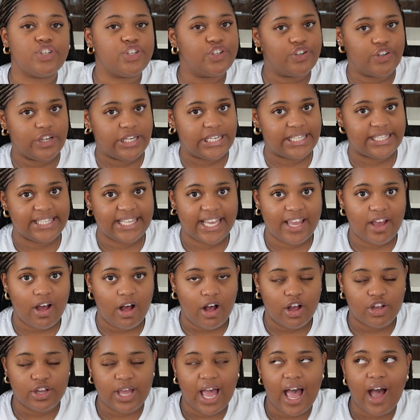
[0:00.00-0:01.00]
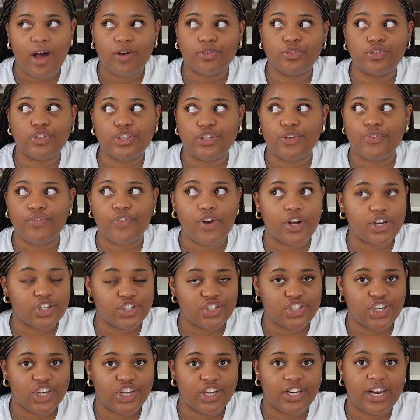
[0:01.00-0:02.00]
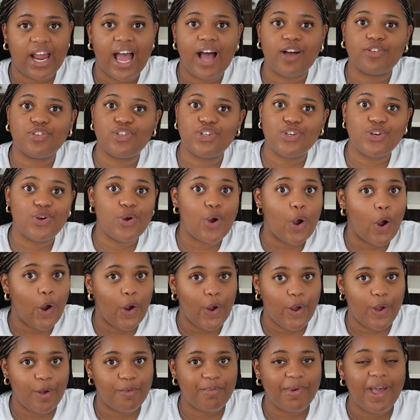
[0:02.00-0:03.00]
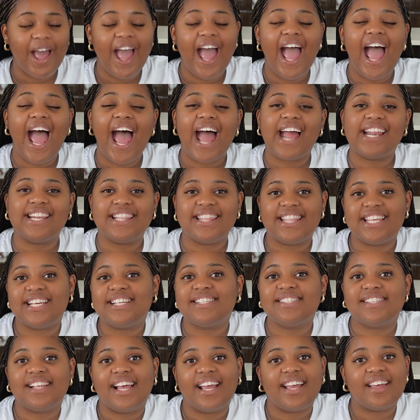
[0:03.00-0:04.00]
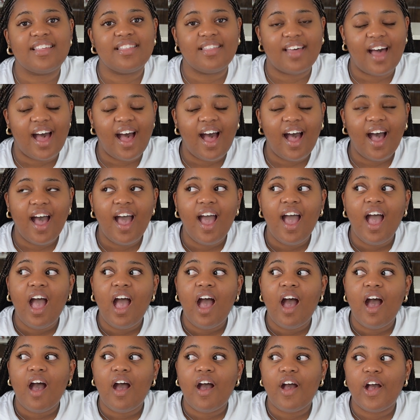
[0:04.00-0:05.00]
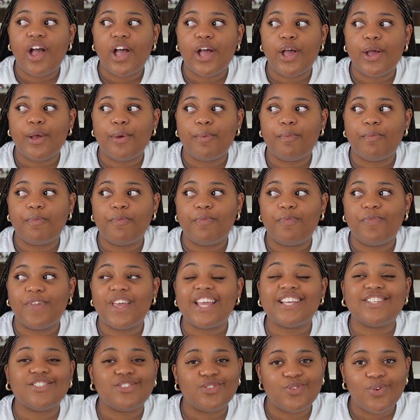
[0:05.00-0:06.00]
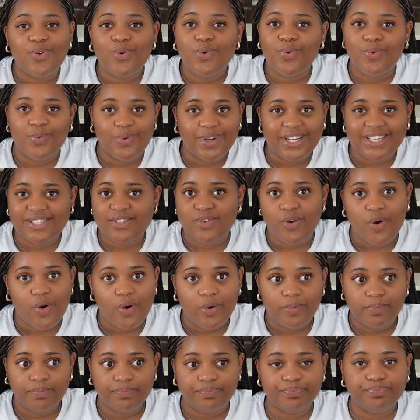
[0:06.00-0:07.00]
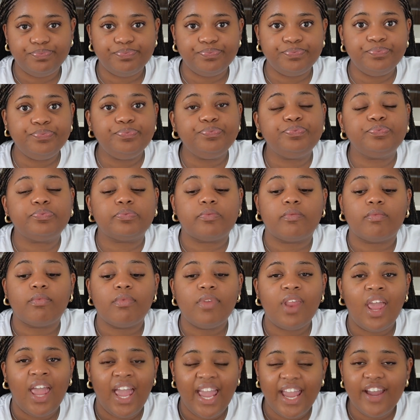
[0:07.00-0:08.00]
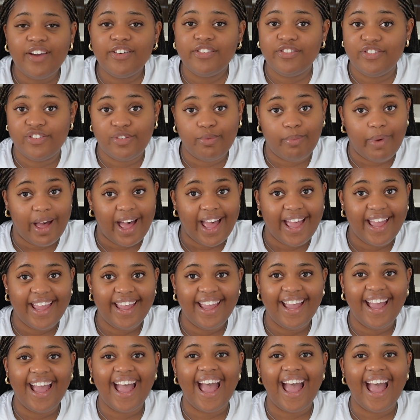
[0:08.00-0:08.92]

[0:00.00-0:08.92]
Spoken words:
degrees here, how do you function, how do you cope, and things like that. It's not always hot here in Dubai,